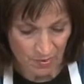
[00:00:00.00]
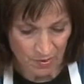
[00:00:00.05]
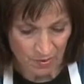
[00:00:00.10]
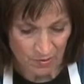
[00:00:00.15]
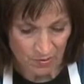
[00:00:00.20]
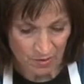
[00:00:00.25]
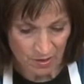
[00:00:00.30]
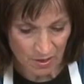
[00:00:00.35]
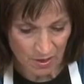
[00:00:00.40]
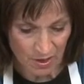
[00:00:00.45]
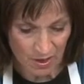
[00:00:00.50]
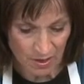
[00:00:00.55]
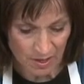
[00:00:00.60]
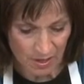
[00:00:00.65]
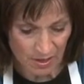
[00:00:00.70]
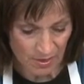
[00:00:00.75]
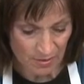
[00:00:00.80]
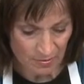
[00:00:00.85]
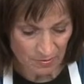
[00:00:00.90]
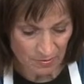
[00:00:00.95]

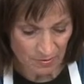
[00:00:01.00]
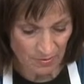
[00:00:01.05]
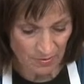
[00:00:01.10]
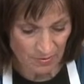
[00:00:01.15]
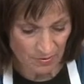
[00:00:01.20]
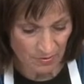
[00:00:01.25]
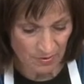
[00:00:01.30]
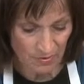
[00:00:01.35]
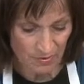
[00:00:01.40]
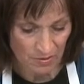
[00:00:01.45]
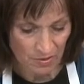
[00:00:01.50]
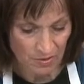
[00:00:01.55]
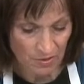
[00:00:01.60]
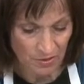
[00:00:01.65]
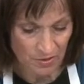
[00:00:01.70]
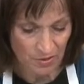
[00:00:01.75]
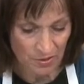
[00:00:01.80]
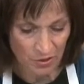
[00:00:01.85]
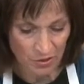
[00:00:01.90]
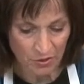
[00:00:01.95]
Okay,
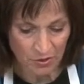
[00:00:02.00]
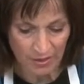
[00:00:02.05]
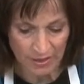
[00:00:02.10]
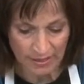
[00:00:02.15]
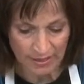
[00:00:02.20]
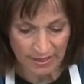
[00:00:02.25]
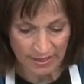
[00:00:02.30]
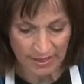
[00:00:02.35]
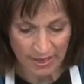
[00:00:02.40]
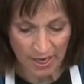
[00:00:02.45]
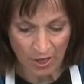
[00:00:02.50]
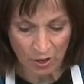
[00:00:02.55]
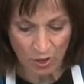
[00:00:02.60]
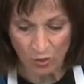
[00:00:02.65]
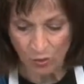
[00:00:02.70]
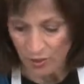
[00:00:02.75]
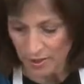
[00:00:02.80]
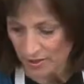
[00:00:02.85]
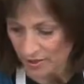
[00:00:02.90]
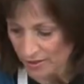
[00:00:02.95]
so you can see how
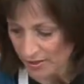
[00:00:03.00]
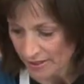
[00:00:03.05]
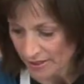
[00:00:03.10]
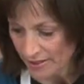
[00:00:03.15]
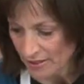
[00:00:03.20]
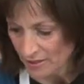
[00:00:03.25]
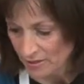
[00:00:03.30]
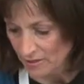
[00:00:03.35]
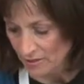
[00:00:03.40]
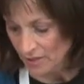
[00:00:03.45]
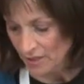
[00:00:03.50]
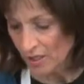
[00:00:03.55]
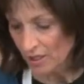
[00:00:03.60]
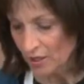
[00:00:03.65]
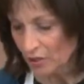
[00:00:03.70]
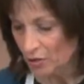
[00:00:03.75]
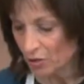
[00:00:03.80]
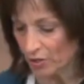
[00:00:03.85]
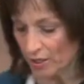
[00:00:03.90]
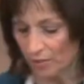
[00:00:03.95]
quickly
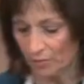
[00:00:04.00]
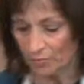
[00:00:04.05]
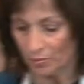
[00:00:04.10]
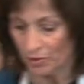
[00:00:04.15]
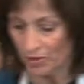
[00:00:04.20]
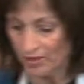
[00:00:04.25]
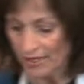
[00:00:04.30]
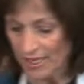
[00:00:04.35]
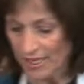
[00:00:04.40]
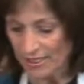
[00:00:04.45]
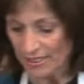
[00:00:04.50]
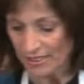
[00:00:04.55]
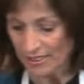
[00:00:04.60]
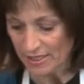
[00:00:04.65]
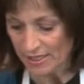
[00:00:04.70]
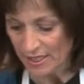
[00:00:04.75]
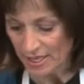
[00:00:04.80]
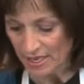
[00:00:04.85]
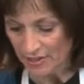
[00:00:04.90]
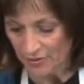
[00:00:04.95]
you can put that
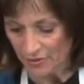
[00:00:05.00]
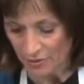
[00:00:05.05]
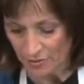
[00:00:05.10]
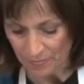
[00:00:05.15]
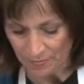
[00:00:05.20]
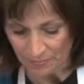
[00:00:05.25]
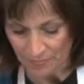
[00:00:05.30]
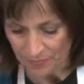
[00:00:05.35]
together.